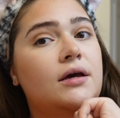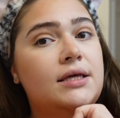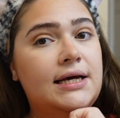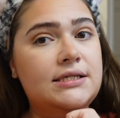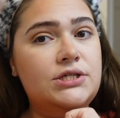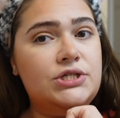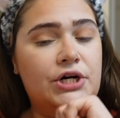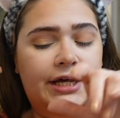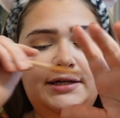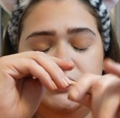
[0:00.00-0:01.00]
Yes, it's
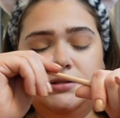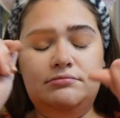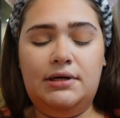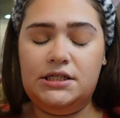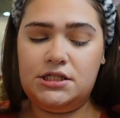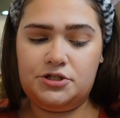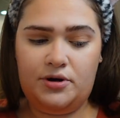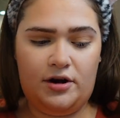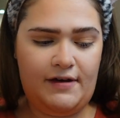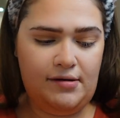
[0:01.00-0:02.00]
dirty, but let's
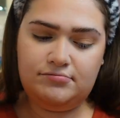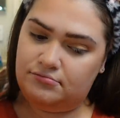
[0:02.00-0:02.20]
disregard that.